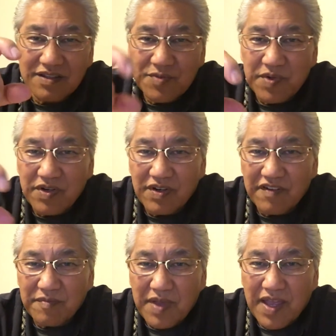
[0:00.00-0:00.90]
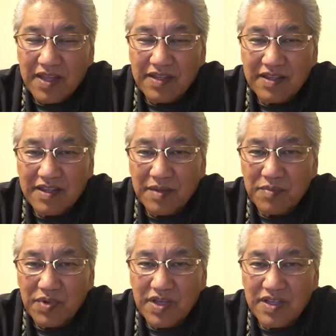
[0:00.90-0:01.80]
spirit of man that
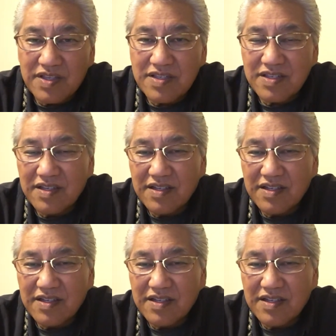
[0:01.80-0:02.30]
breathes,